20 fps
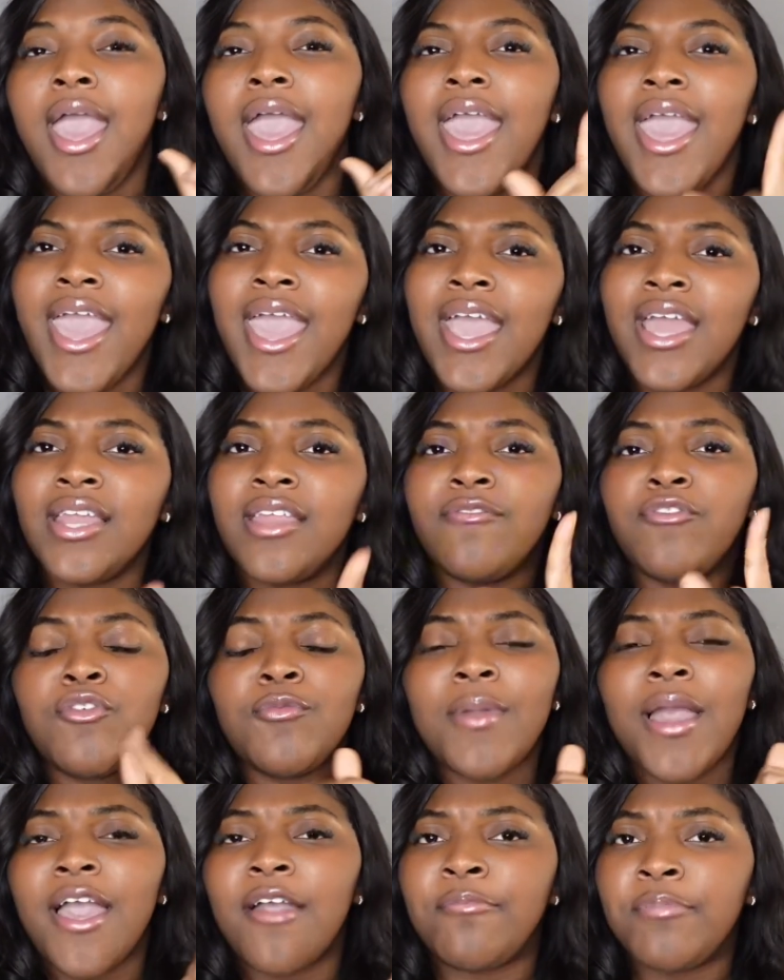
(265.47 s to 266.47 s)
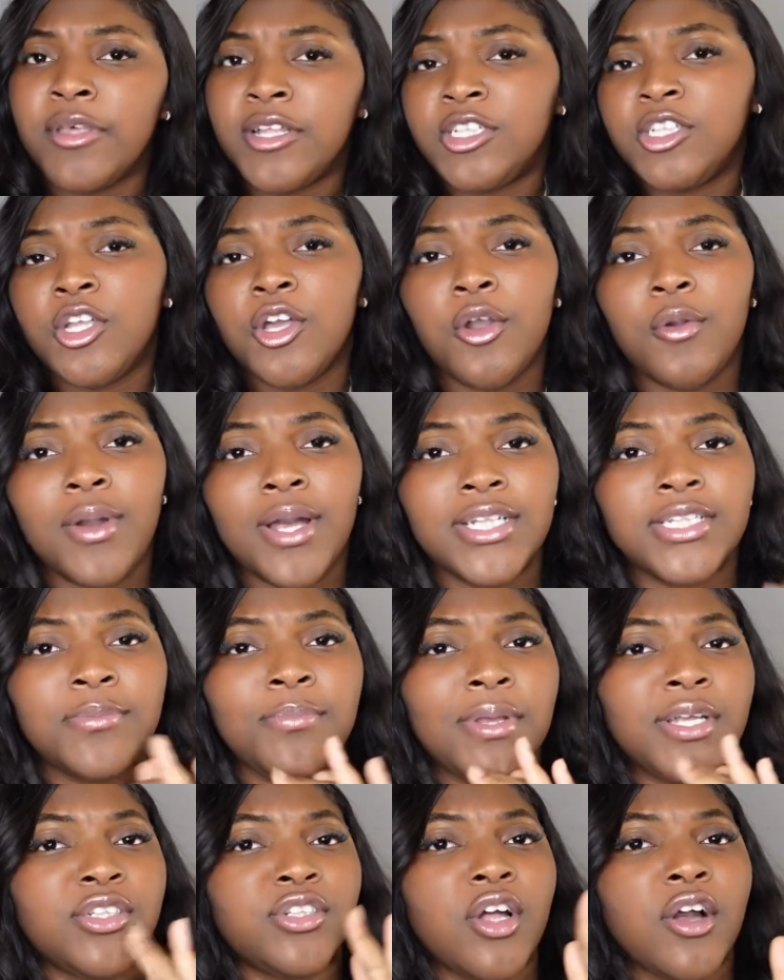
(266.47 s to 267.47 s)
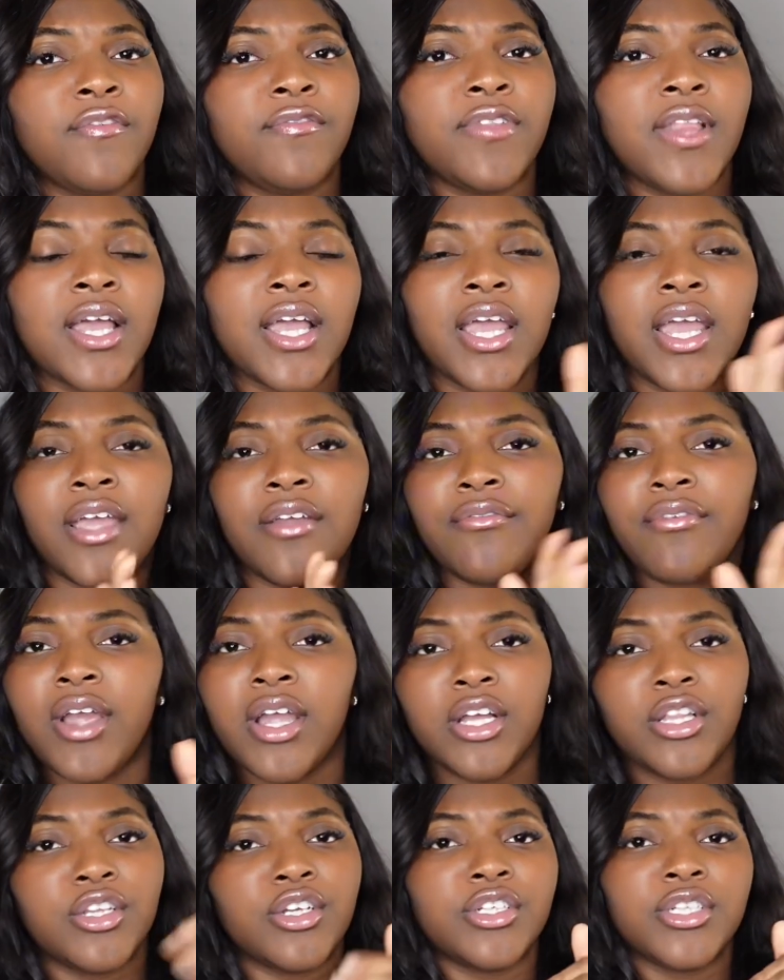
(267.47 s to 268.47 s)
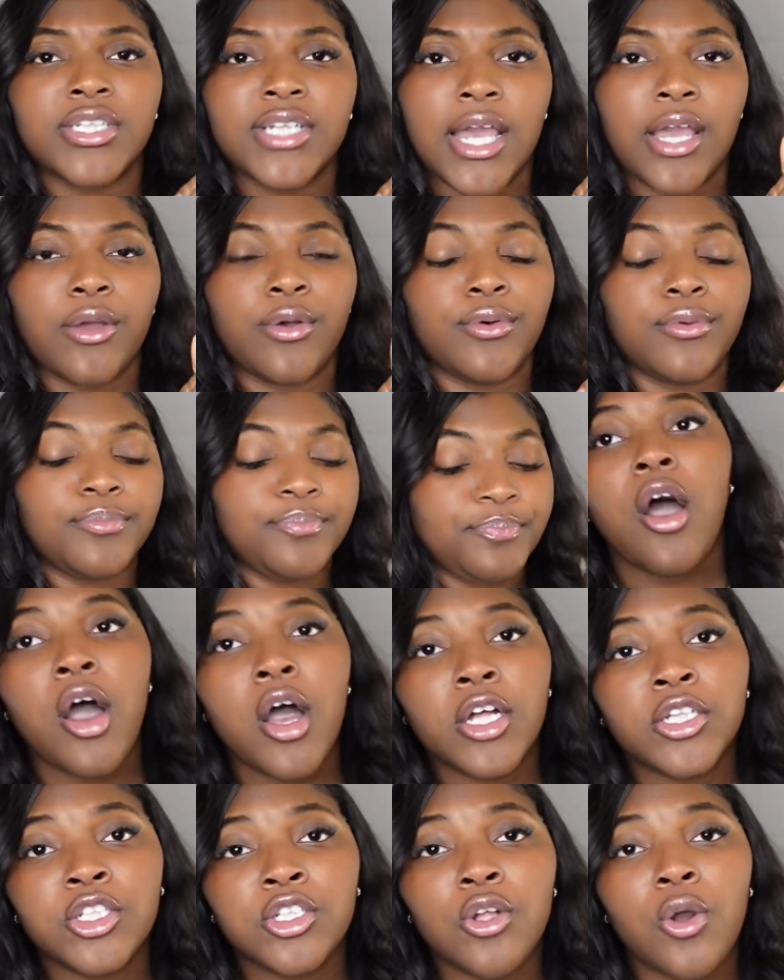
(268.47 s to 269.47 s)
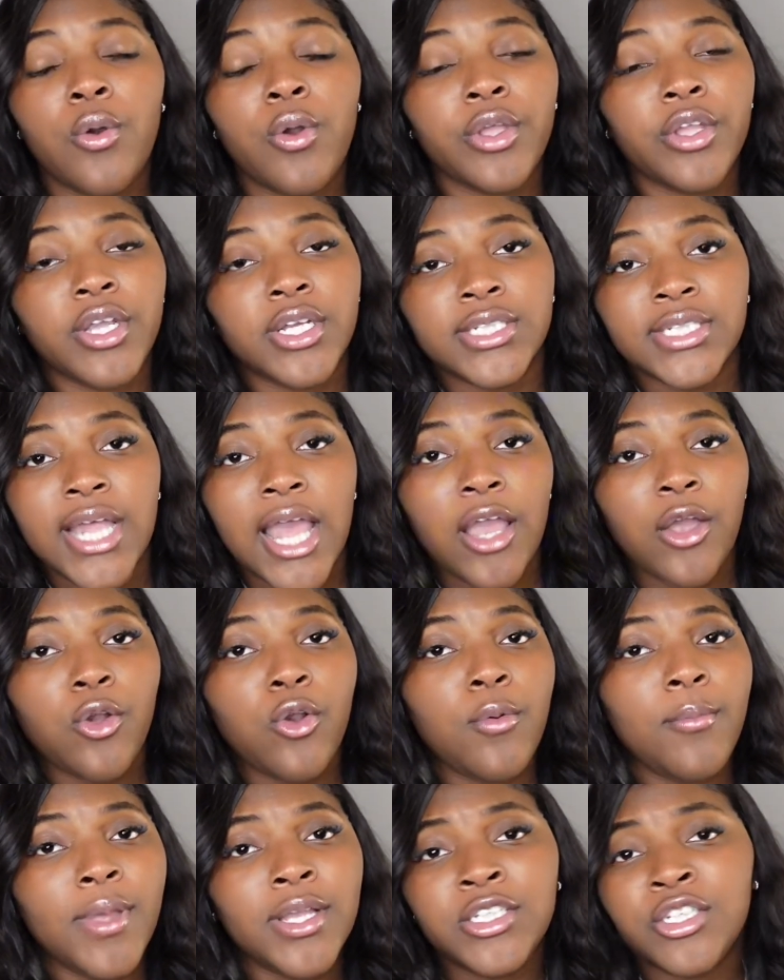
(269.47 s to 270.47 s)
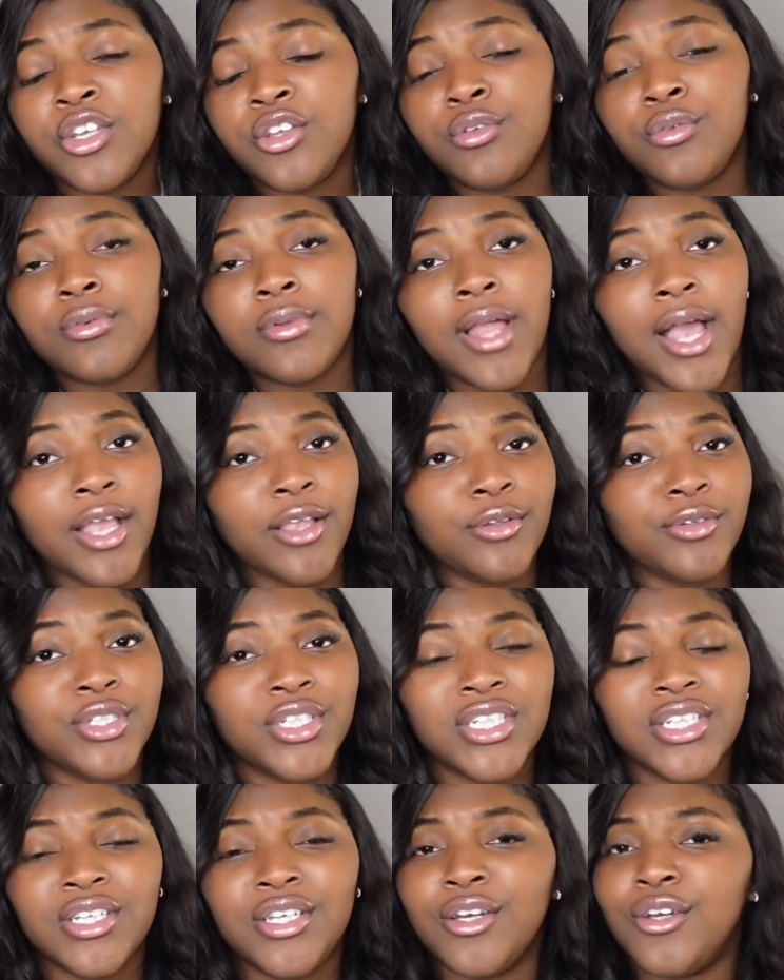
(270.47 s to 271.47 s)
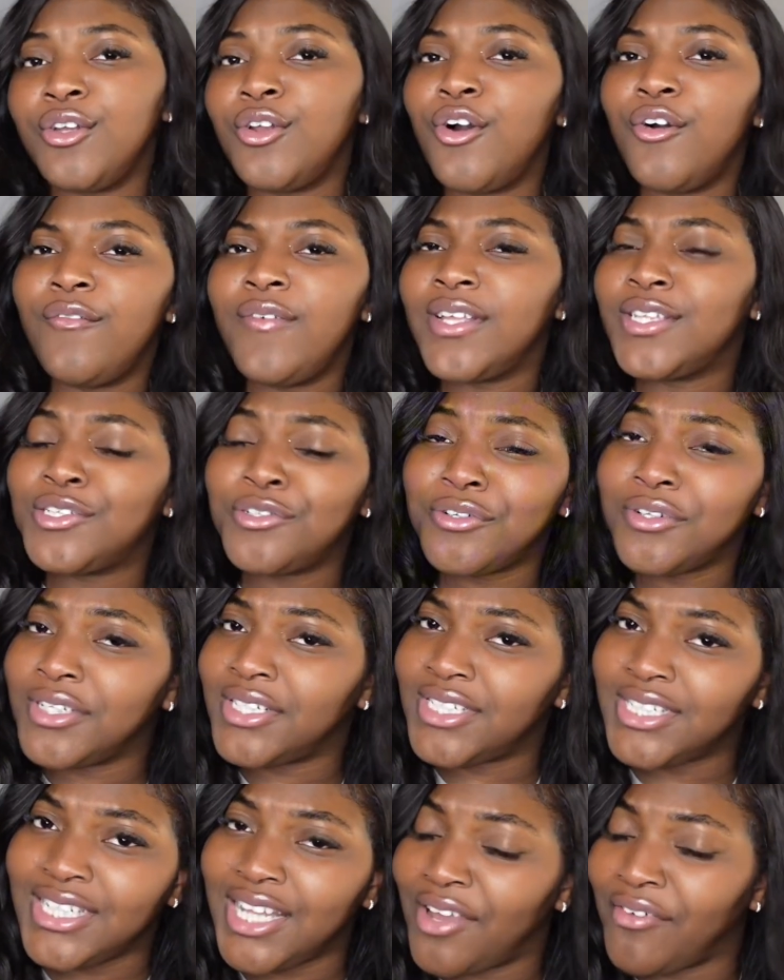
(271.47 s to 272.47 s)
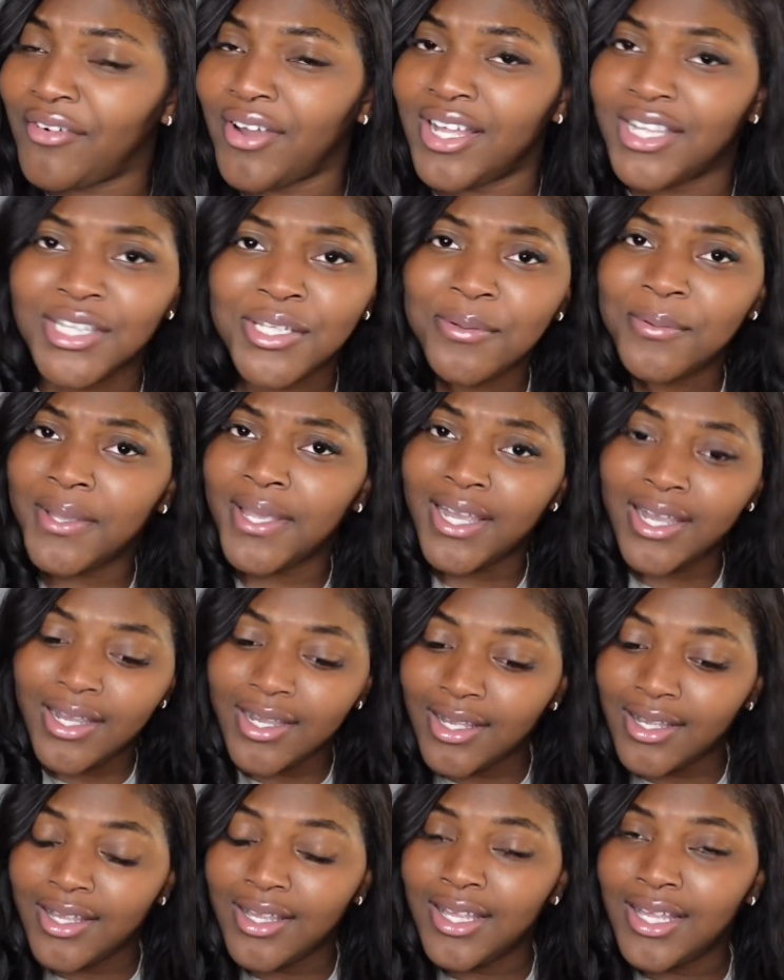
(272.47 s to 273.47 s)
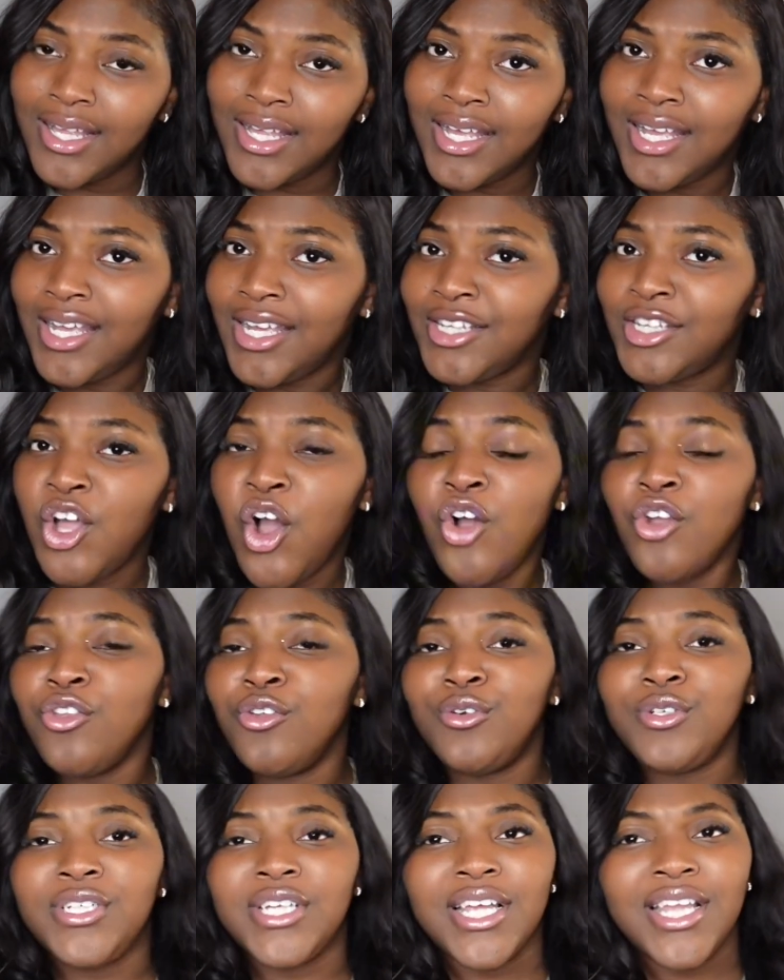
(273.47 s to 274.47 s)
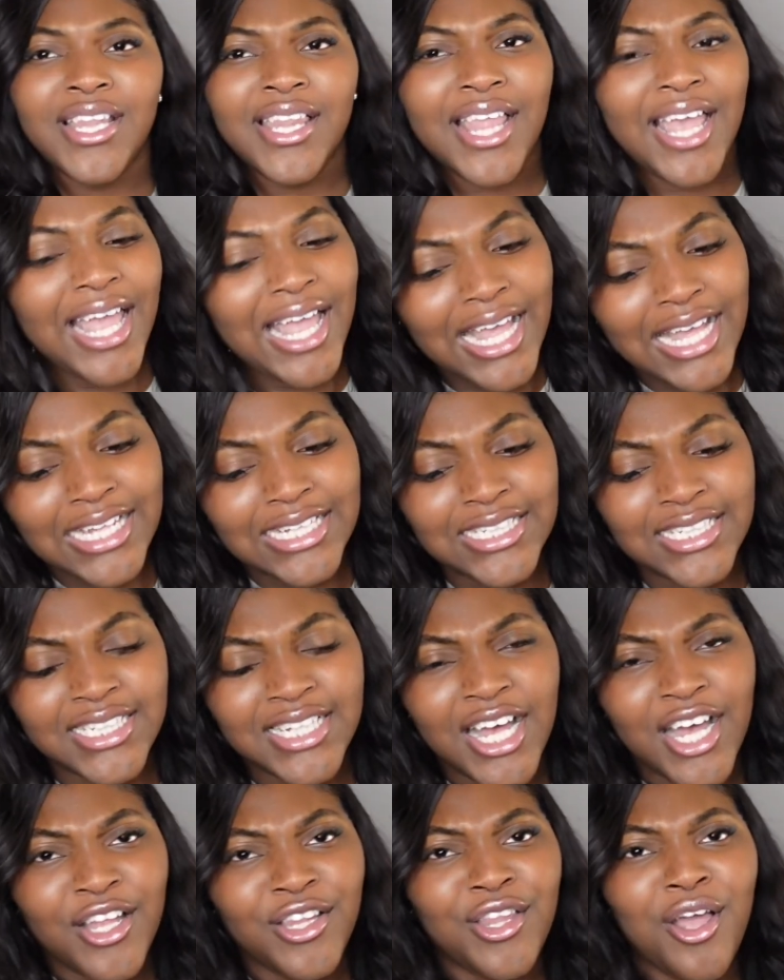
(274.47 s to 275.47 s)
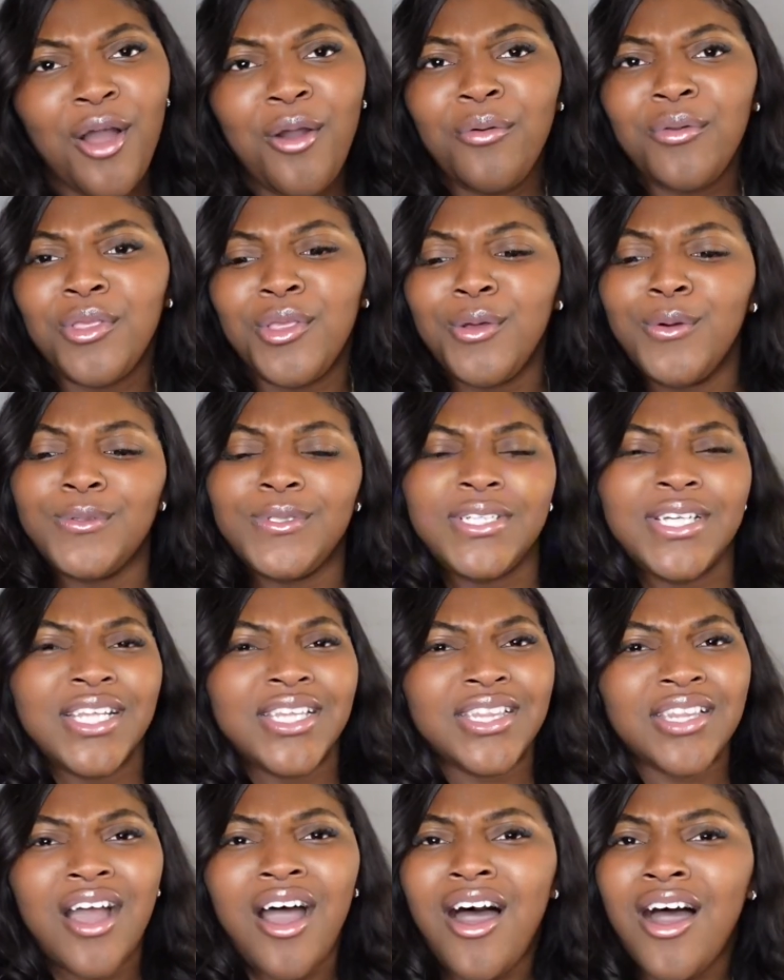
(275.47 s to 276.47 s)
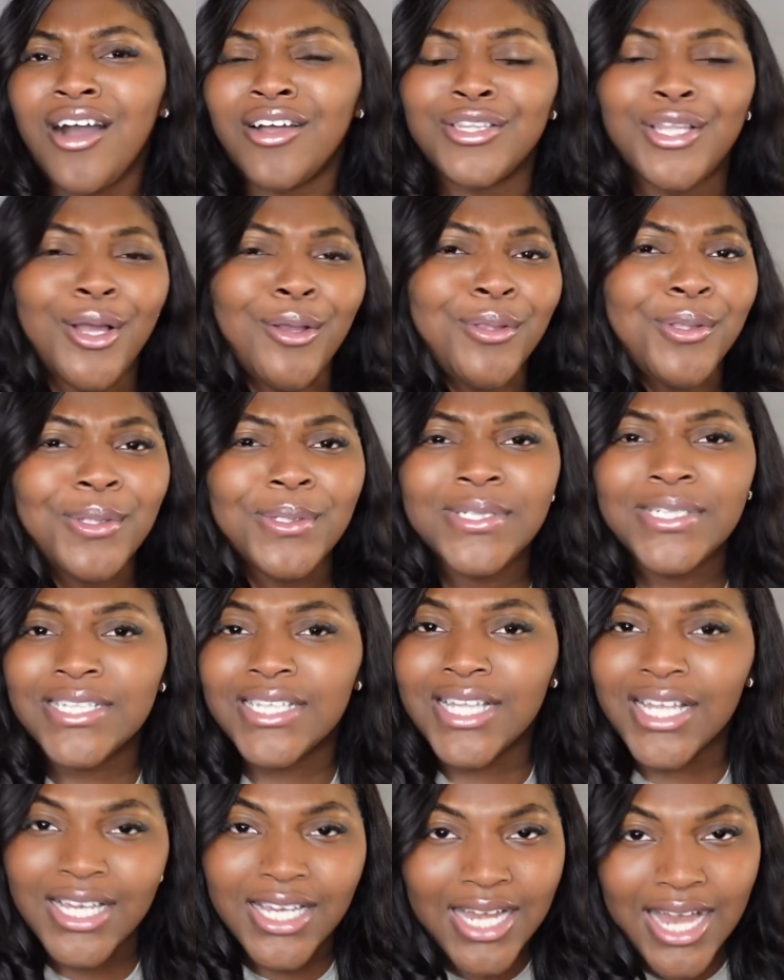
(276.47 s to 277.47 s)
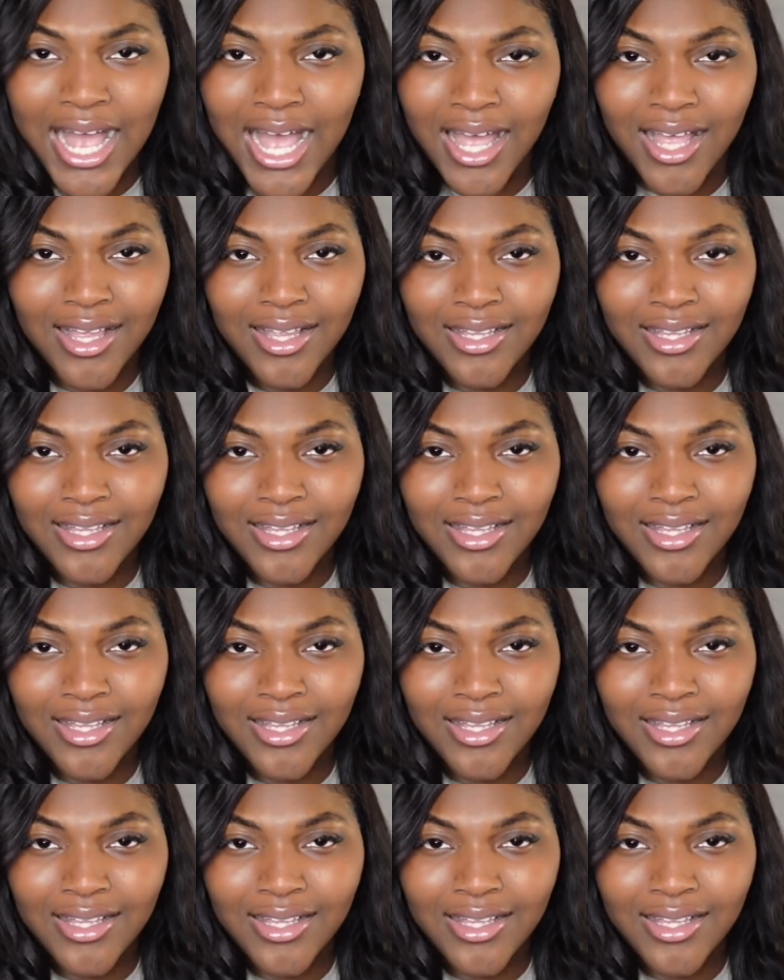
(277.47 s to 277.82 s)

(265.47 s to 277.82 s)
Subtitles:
and if you might have PCOS based off like an irregular cycle. Also on your cycle, make sure you do not use your good old Victoria's Secret underwear. Don't use your lace. Don't use your thong. Don't use none of that.